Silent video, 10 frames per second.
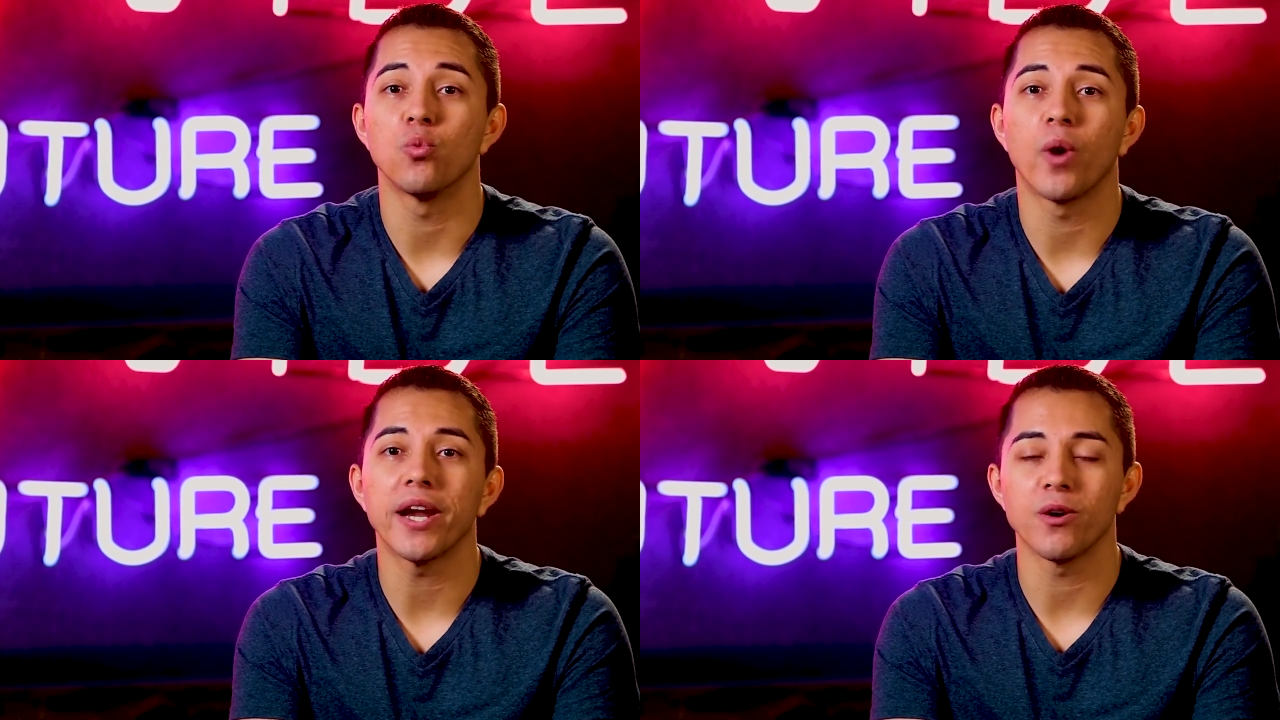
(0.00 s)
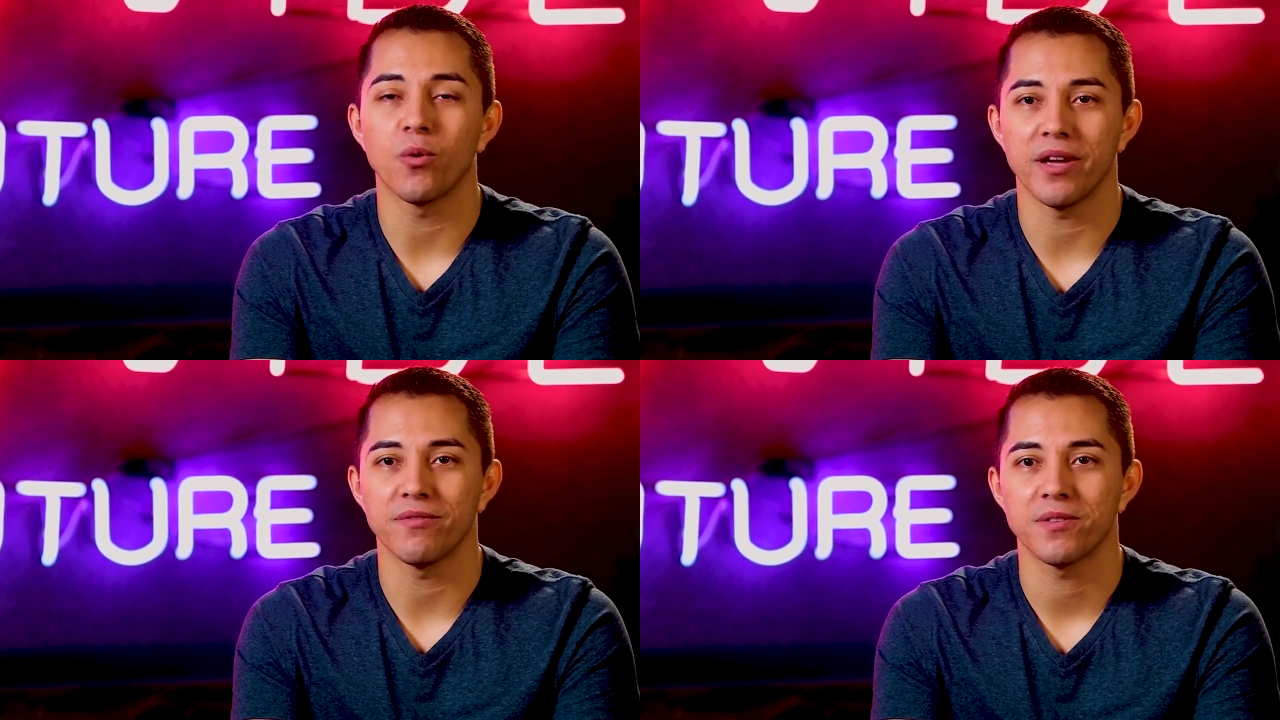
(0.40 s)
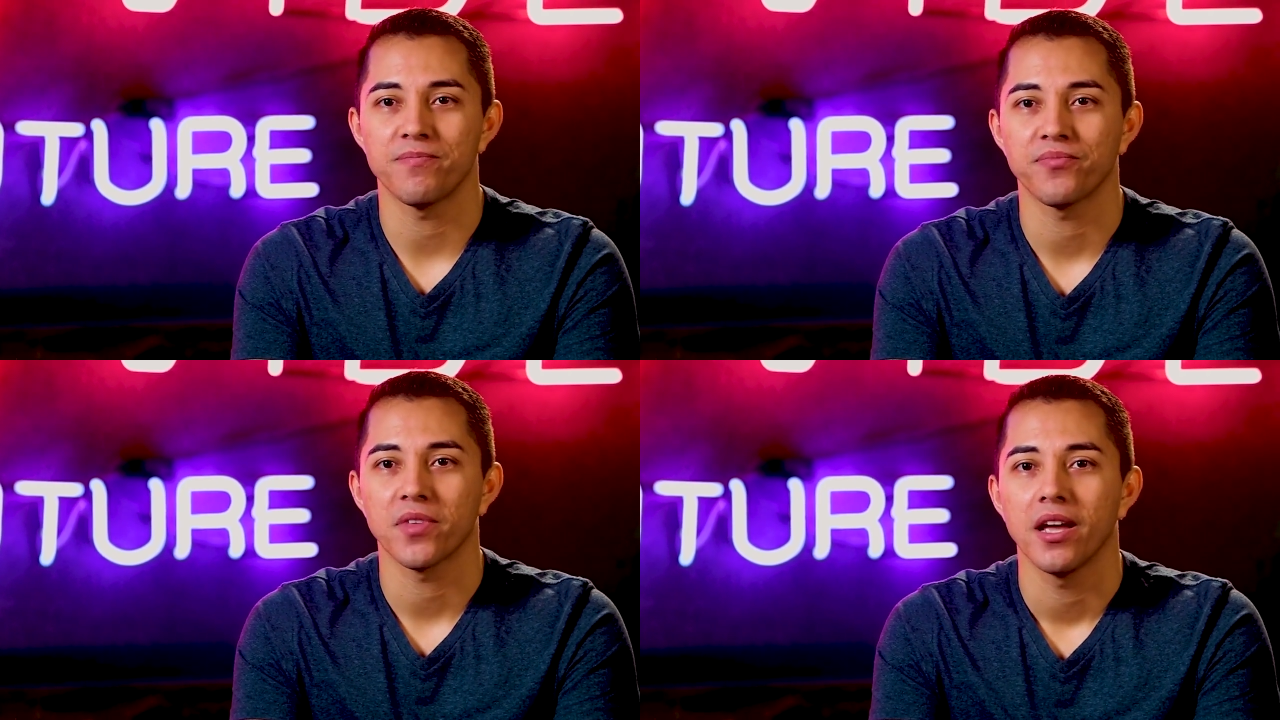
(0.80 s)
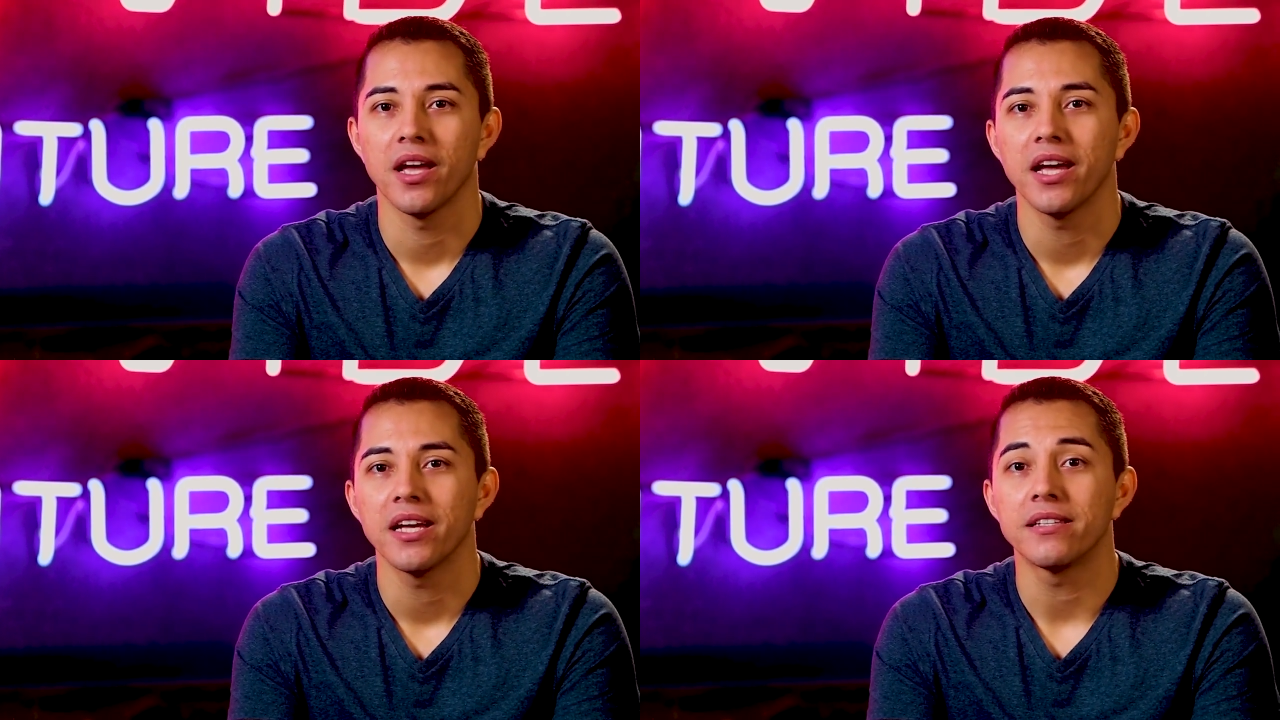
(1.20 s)
radio waves.
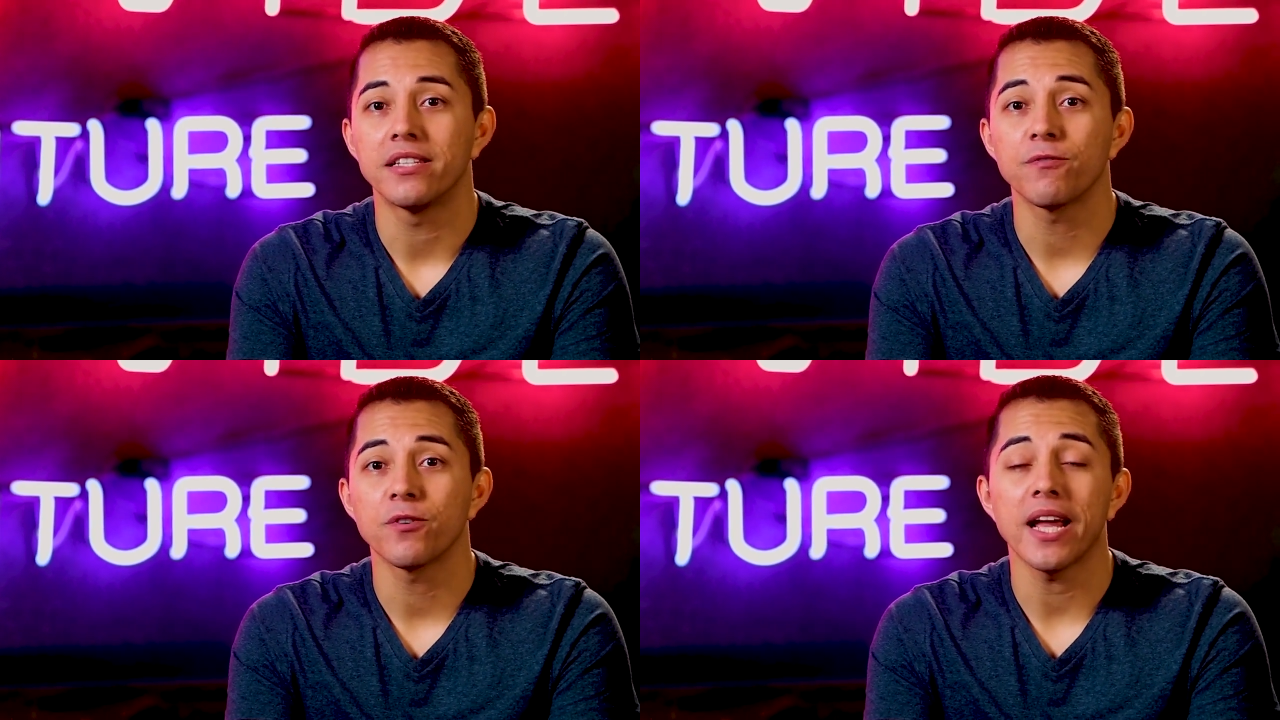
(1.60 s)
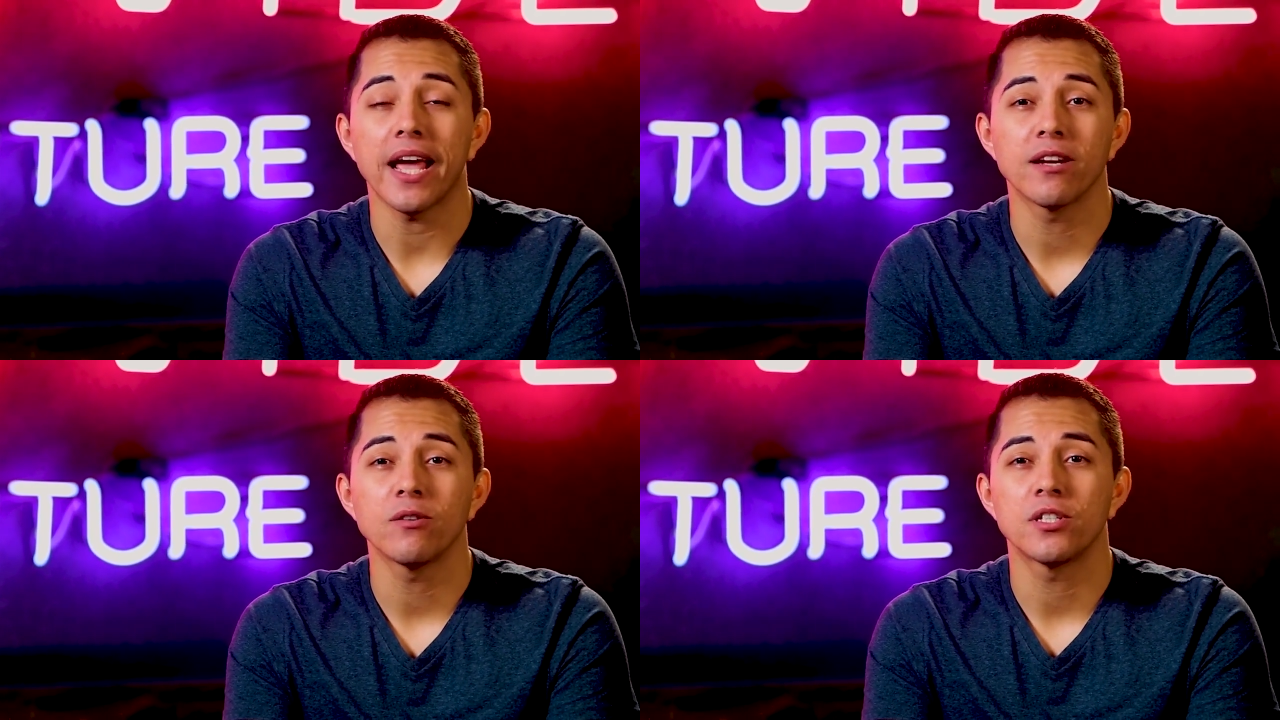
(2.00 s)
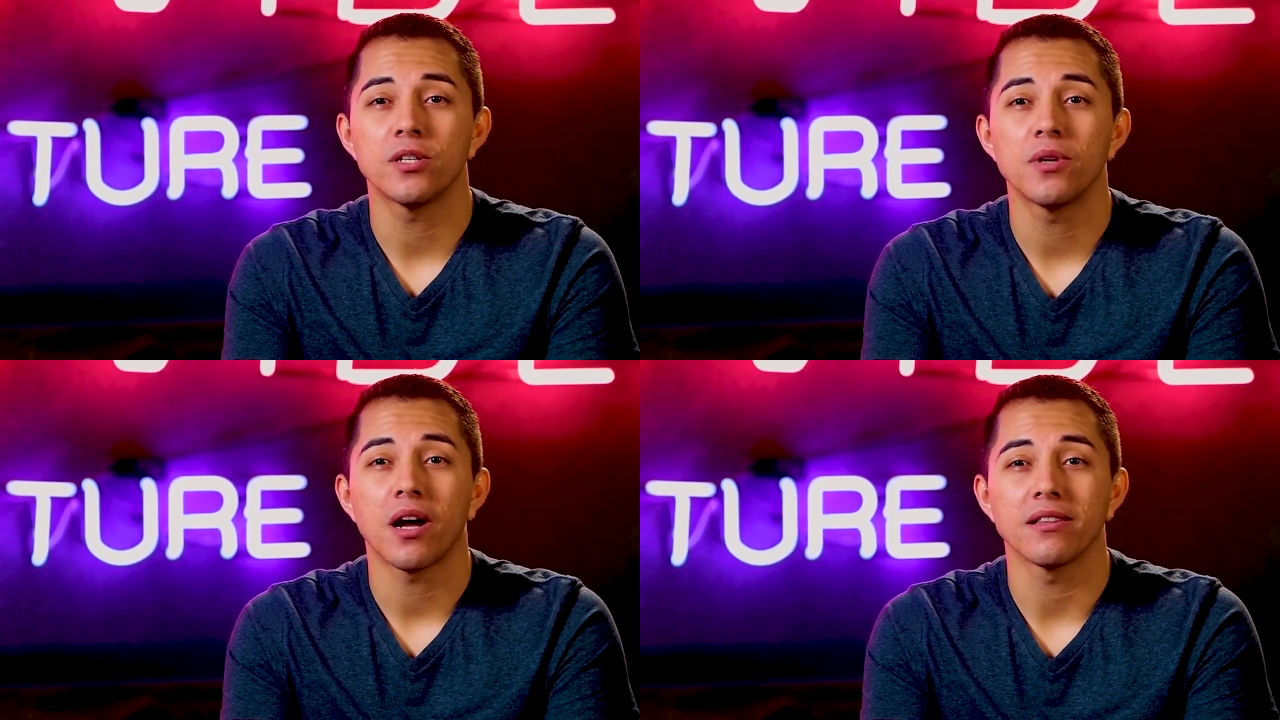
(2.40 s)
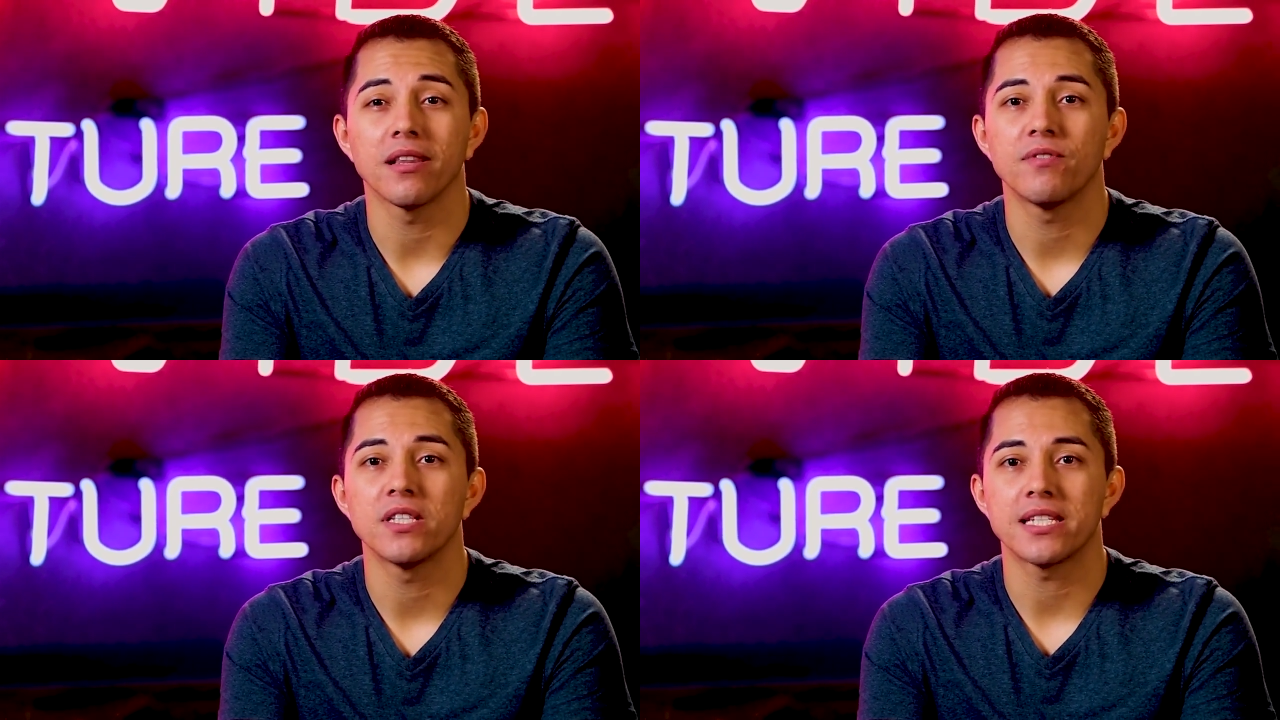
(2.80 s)
Different
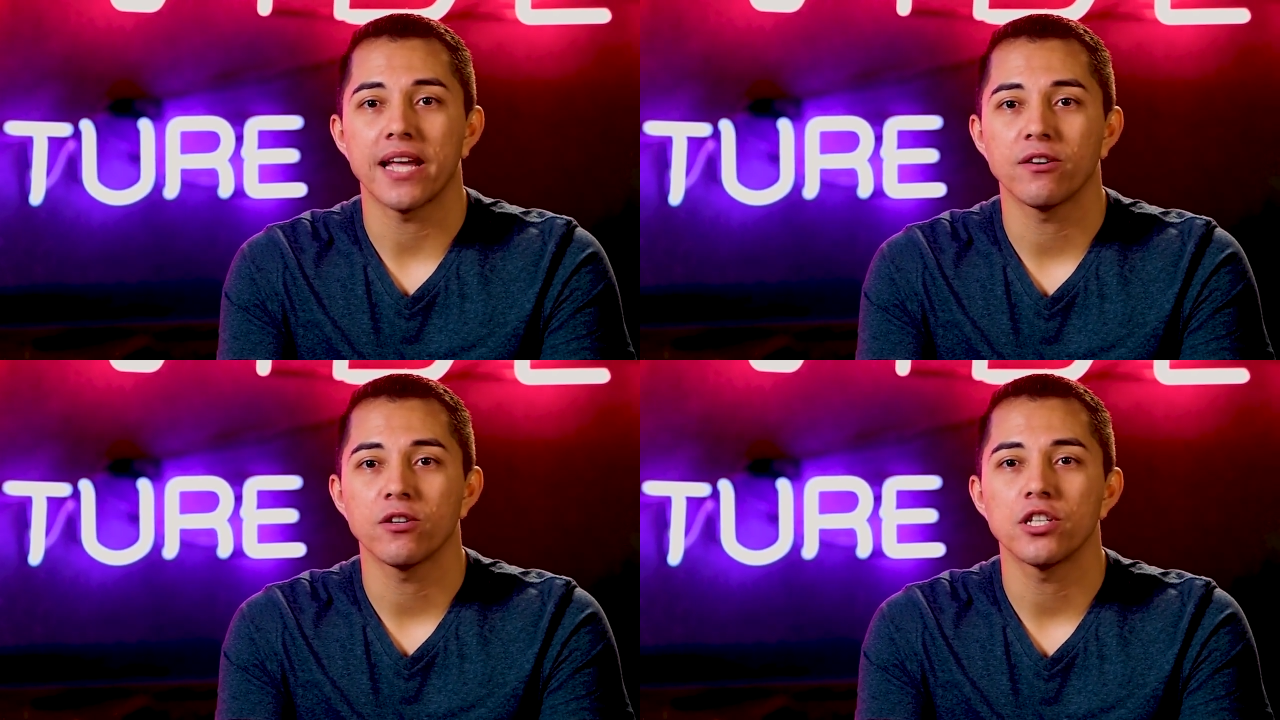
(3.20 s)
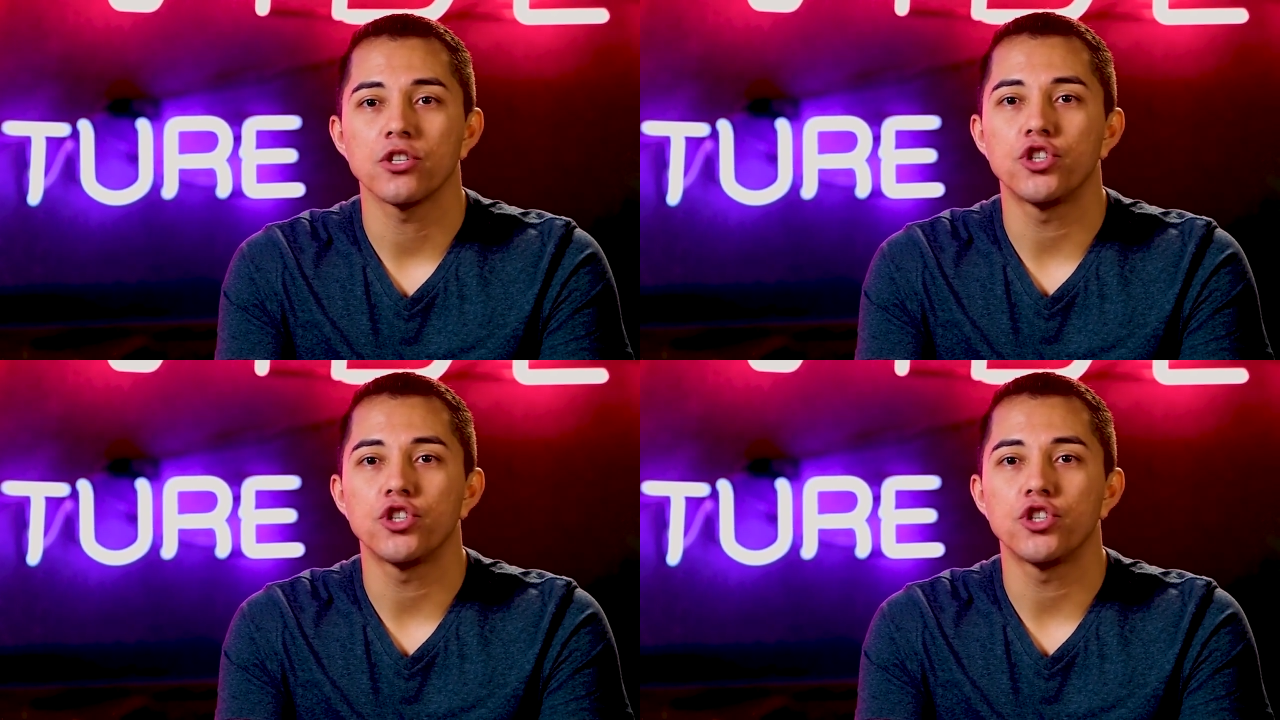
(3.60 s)
802.11 standards